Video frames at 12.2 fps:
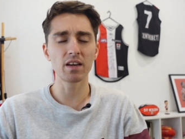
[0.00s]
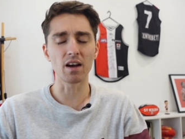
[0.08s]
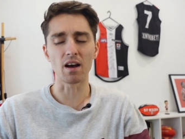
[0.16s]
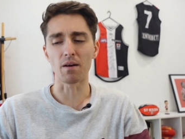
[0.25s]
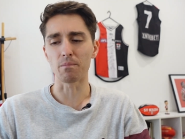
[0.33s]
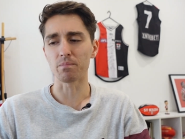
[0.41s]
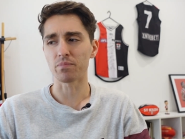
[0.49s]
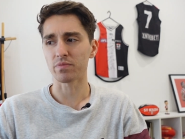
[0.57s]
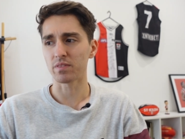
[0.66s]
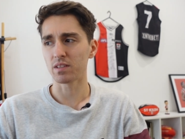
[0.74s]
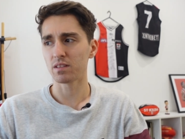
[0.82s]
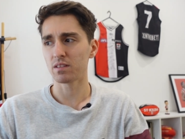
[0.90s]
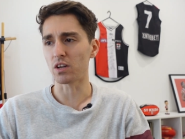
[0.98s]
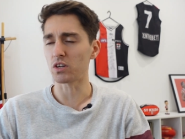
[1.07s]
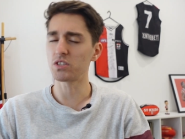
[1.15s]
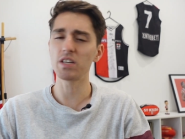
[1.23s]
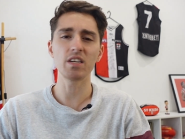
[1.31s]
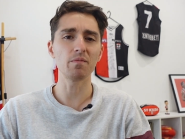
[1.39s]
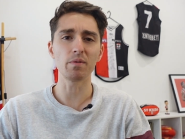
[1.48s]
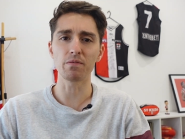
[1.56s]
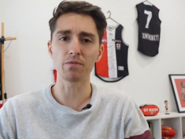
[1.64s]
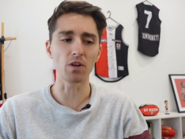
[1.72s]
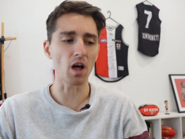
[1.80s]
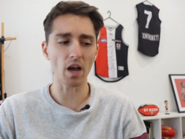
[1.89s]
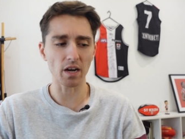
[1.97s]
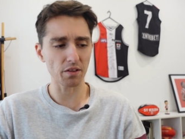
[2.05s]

um, you know, Sydney have been flying.